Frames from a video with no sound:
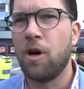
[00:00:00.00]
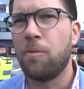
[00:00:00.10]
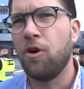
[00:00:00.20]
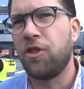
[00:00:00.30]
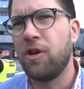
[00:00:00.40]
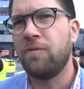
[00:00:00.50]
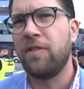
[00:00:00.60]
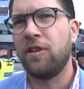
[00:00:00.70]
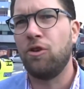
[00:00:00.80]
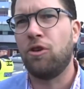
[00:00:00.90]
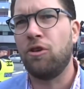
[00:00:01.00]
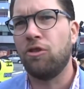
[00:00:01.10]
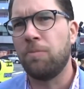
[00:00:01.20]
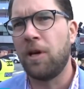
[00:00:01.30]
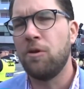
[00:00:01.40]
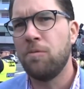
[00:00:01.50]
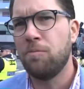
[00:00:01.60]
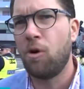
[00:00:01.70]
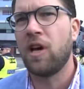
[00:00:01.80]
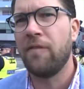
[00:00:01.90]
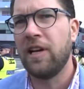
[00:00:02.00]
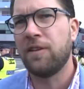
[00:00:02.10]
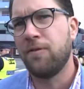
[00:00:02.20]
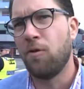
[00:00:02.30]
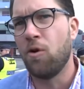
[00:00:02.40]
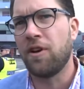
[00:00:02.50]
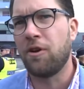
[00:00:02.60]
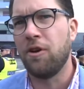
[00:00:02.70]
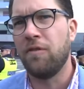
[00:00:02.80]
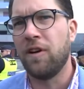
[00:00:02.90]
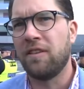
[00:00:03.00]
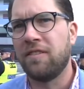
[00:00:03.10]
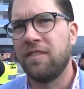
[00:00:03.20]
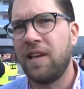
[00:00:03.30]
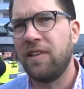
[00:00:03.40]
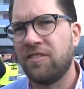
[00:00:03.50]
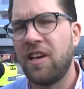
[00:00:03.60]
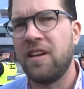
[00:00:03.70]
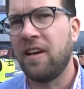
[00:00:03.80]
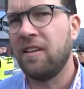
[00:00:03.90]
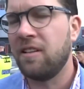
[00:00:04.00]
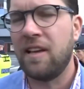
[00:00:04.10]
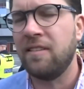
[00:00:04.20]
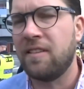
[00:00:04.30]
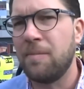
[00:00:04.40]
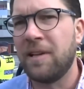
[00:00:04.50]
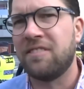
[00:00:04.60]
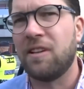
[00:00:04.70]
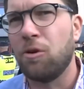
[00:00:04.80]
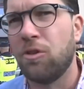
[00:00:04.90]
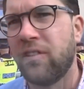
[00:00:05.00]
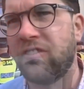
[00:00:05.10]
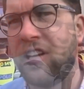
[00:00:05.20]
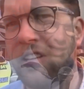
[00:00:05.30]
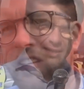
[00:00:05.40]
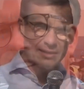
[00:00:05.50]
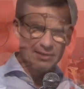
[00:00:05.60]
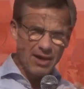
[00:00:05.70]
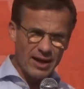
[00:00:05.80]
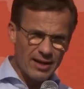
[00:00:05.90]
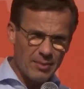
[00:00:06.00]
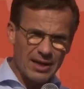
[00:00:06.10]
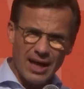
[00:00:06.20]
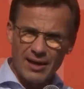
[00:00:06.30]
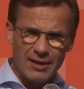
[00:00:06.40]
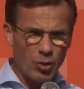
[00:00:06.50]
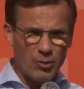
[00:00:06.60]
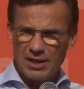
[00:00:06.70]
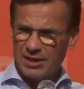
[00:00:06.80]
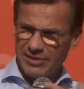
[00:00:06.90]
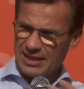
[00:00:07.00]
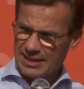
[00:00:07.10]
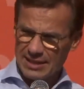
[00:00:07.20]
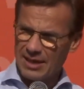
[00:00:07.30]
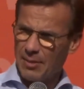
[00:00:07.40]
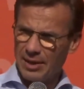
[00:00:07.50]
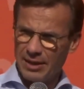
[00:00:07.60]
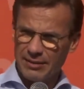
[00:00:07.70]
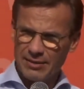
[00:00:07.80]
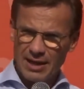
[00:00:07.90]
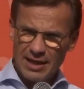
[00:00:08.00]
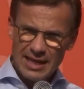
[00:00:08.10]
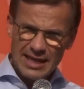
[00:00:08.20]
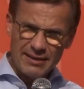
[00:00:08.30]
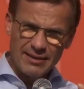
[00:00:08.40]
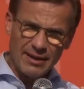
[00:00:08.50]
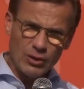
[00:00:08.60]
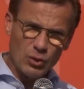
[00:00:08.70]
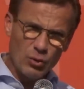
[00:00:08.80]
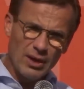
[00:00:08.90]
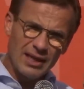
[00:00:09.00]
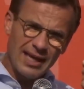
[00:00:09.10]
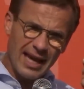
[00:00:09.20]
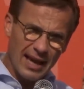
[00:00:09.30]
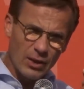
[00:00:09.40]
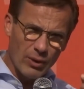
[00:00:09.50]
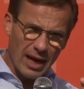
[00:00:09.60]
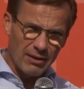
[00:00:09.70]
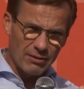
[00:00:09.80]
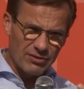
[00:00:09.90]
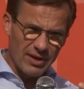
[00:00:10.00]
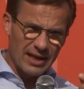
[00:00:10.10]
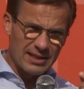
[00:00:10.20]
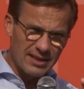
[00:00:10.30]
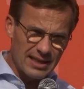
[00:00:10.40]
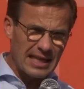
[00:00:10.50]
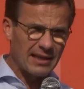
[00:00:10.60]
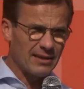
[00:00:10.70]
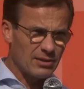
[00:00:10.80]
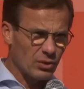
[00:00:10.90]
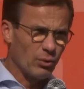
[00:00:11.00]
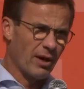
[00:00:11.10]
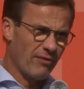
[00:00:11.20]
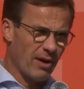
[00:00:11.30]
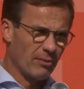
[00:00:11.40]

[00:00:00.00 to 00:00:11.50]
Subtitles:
because the Swedish RW is irate over liberal ideologues such as migration. Moreover, the Swedish RW also had a very stormy relationship with Brussels.